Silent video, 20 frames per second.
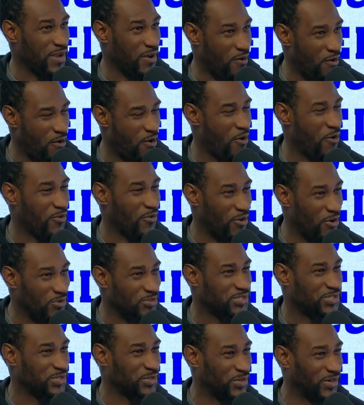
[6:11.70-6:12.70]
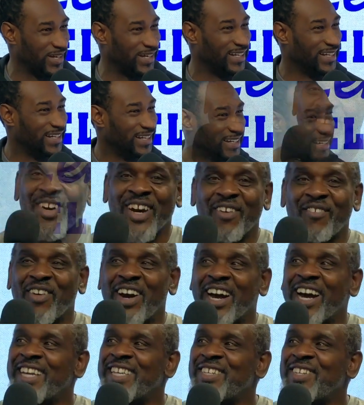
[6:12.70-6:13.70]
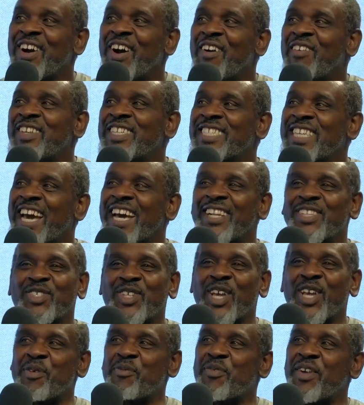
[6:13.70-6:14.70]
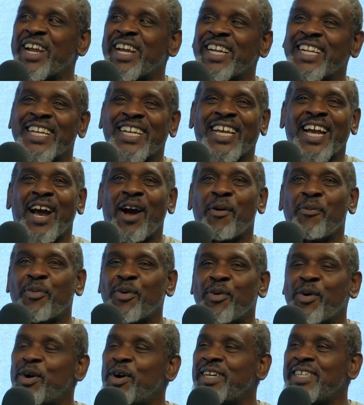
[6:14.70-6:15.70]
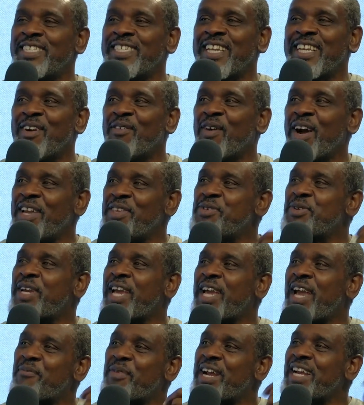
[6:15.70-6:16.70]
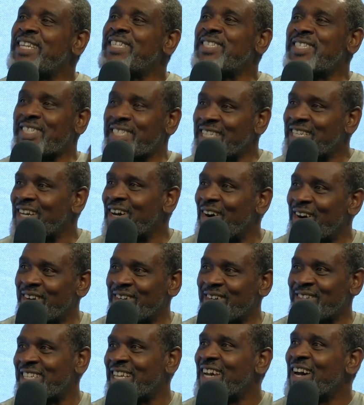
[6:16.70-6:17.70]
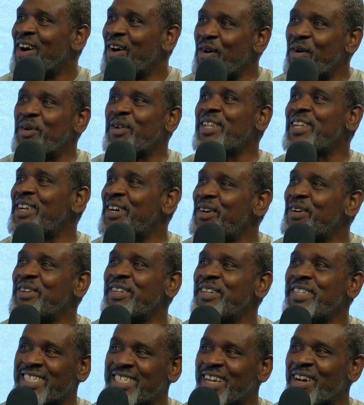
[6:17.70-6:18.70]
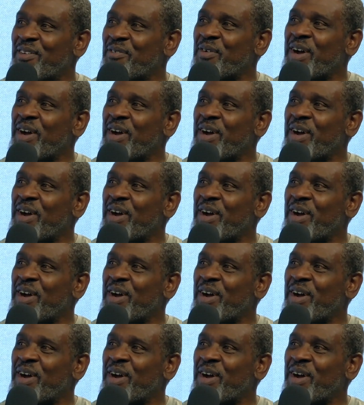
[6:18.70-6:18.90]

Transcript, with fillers: We gonna hold on to it. Why you always got to try to bring the Cowboys? Why you can't bring the Seahawks holding on to something?